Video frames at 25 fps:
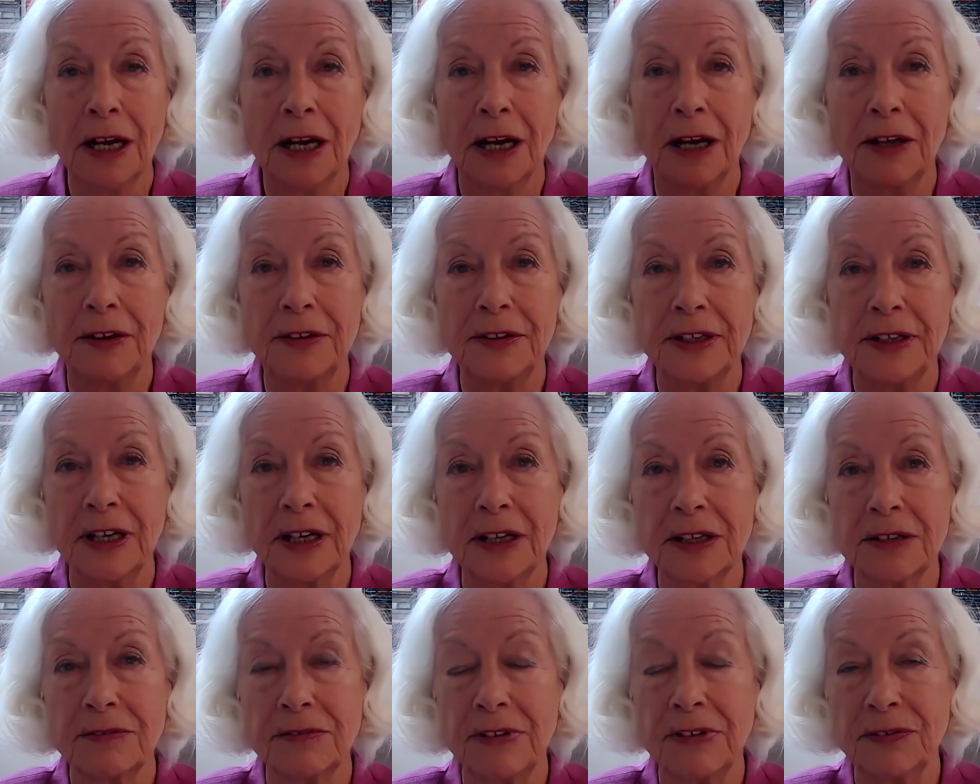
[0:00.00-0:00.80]
and the
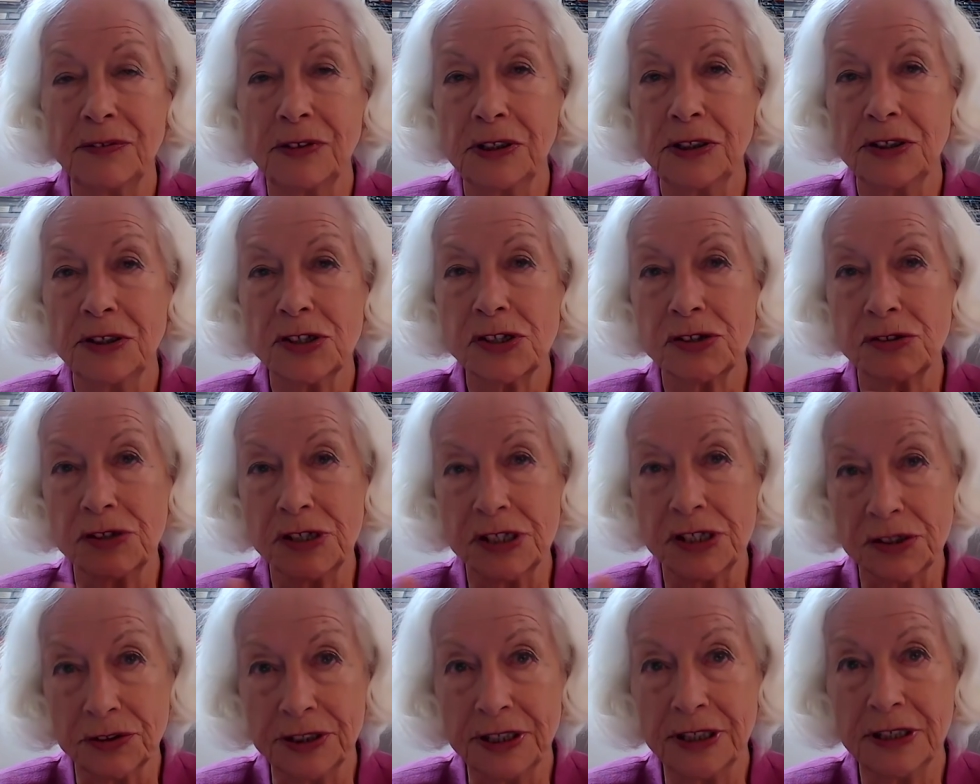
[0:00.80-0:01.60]
other
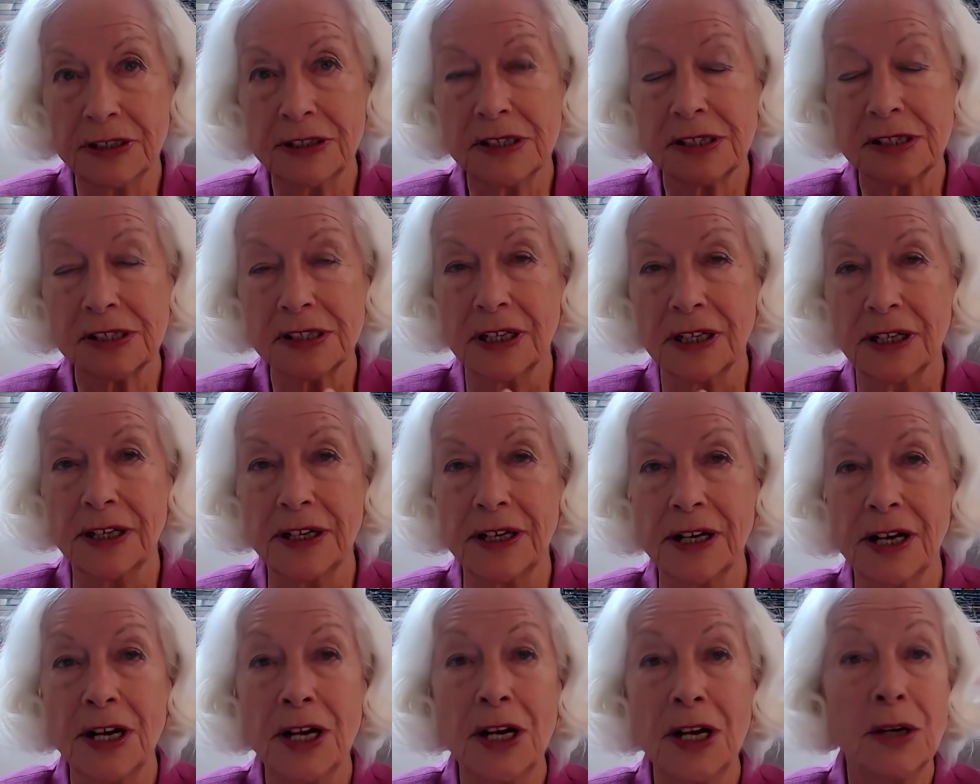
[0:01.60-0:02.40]
revolutionaries on the other
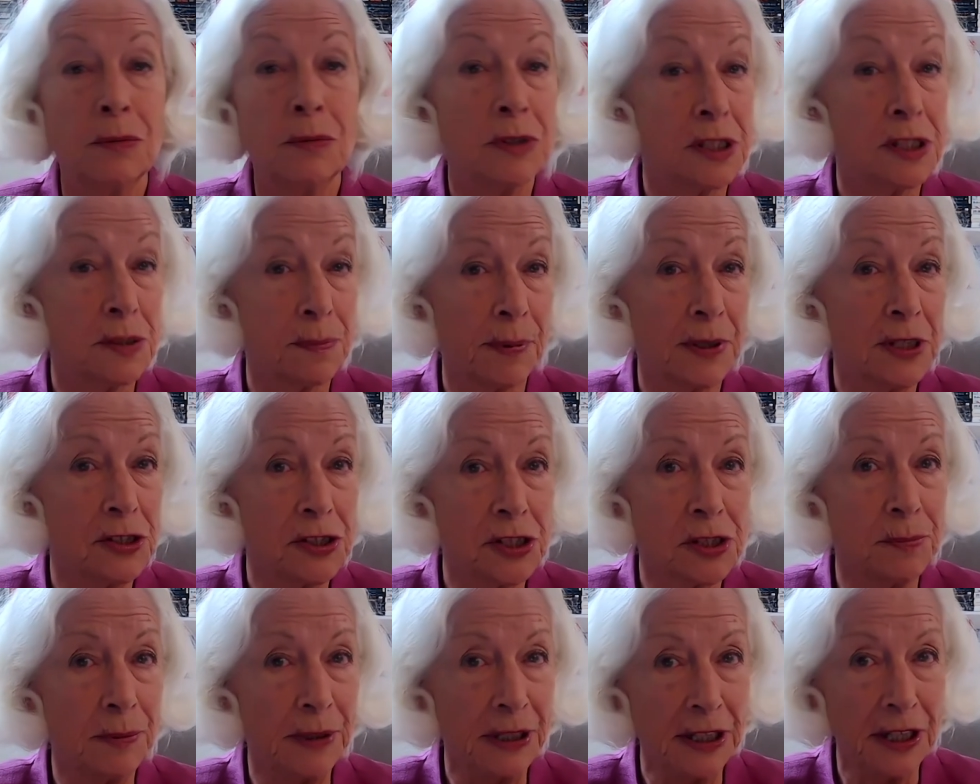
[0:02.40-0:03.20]
side were
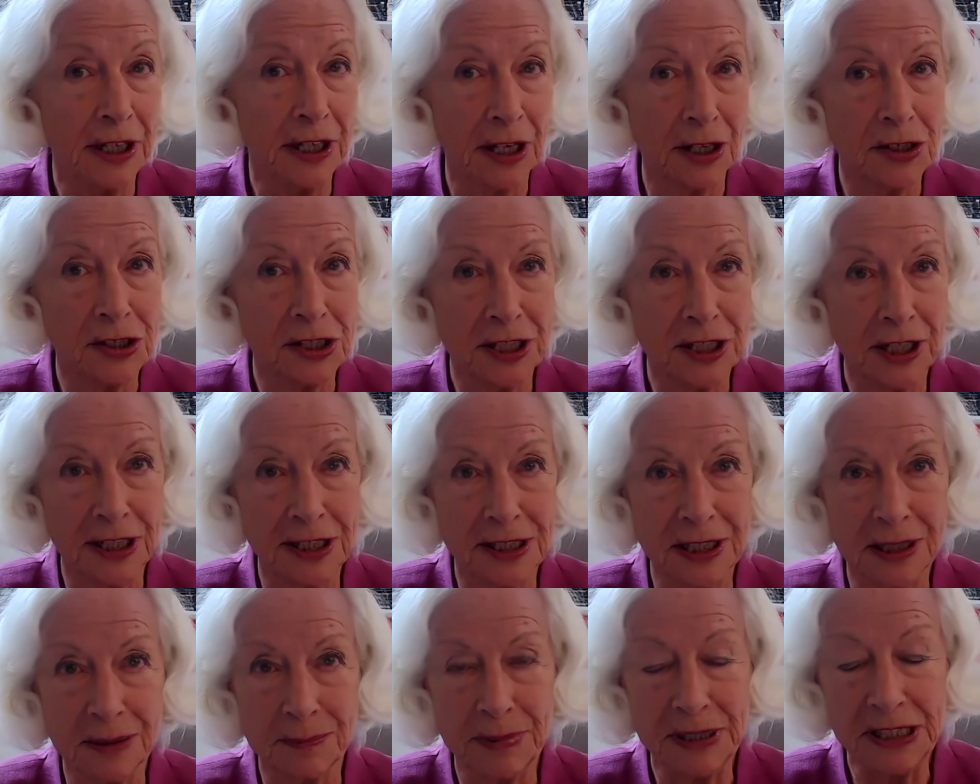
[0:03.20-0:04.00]
supposed to be
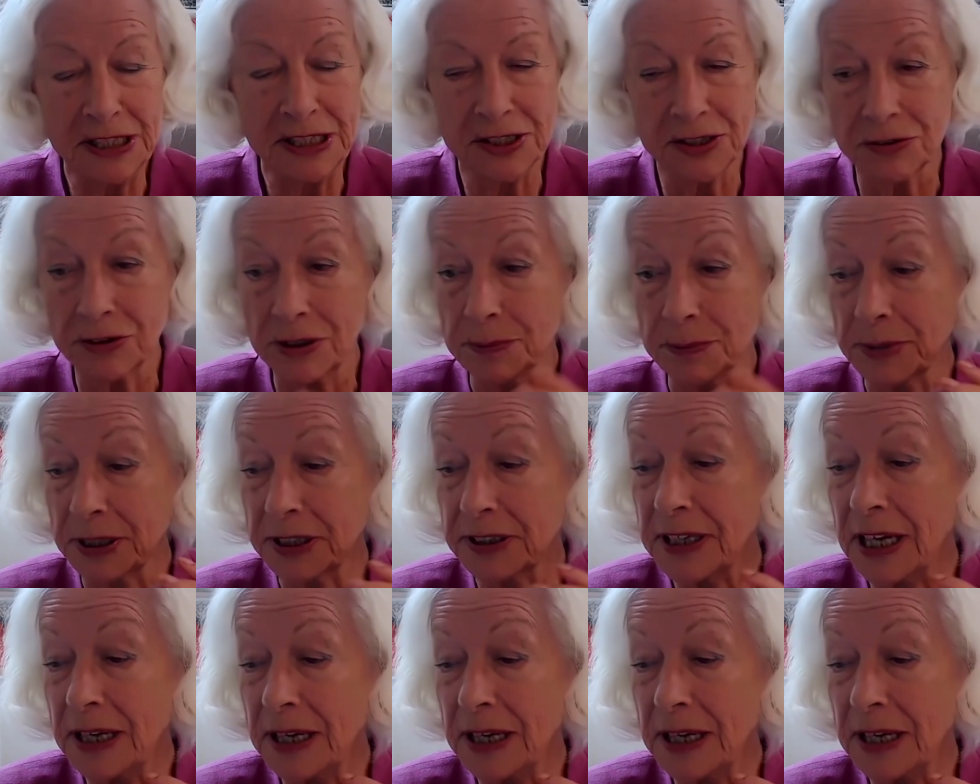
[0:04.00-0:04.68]
negotiating a peace agreement.